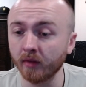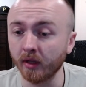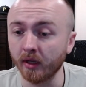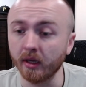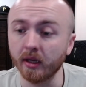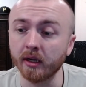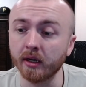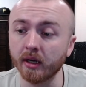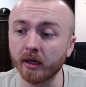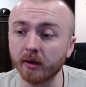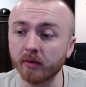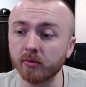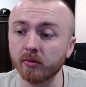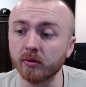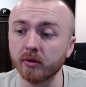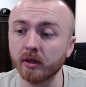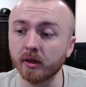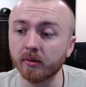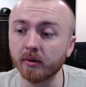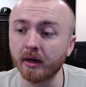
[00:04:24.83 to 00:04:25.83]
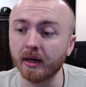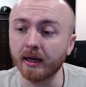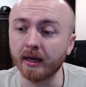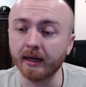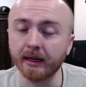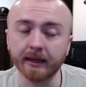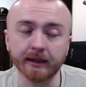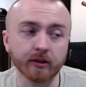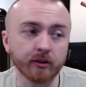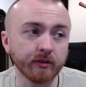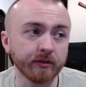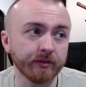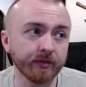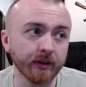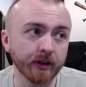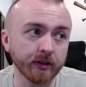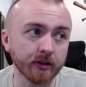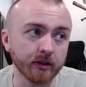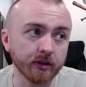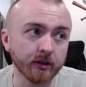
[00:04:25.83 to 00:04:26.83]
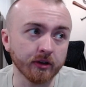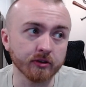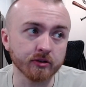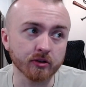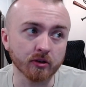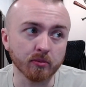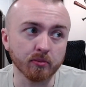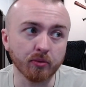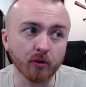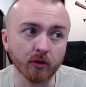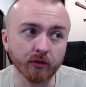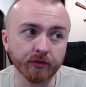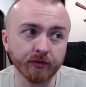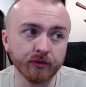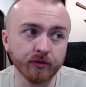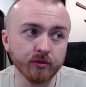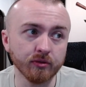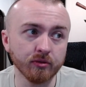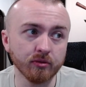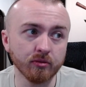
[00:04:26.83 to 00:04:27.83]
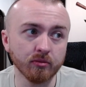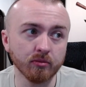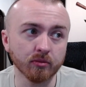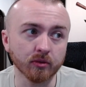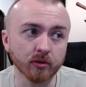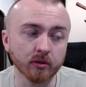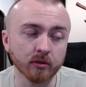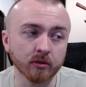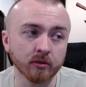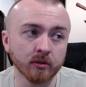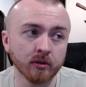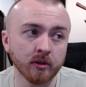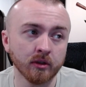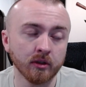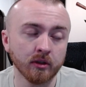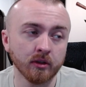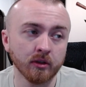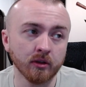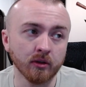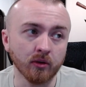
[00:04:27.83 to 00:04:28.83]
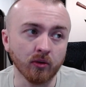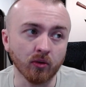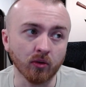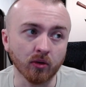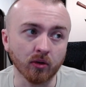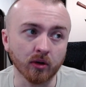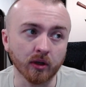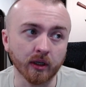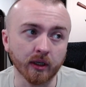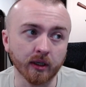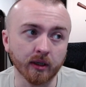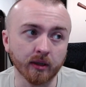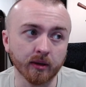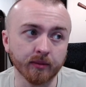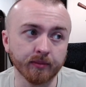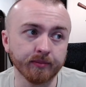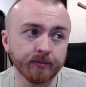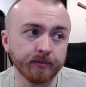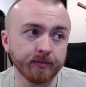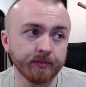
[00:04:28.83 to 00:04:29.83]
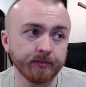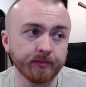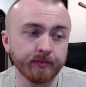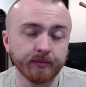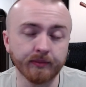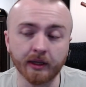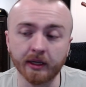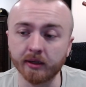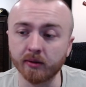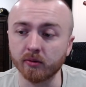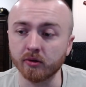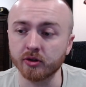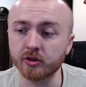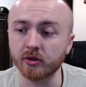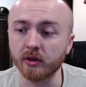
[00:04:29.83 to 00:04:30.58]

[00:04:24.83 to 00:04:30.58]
And I couldn't find the notes on Parfum or anywhere, so